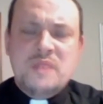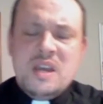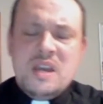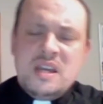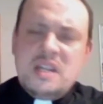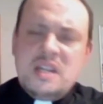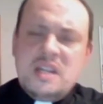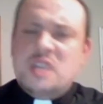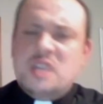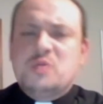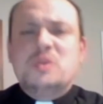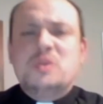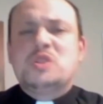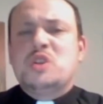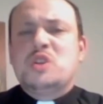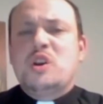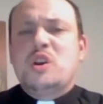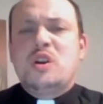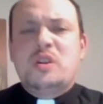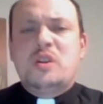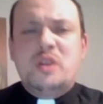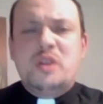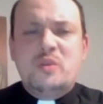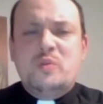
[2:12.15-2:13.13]
And as we
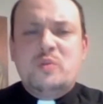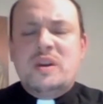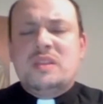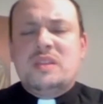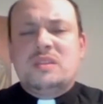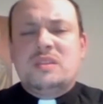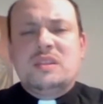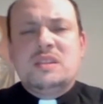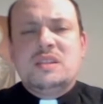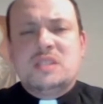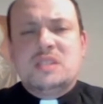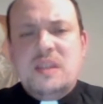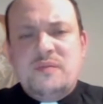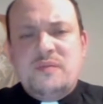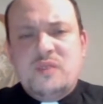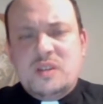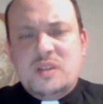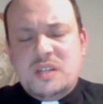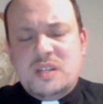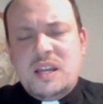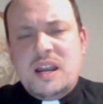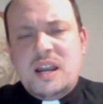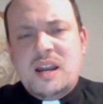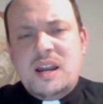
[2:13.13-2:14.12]
journey with these
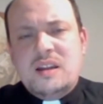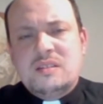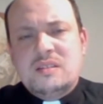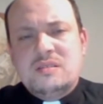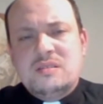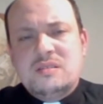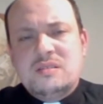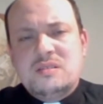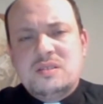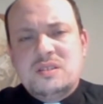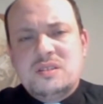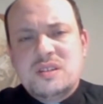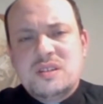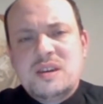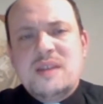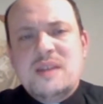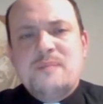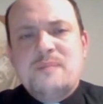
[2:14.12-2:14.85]
different characters,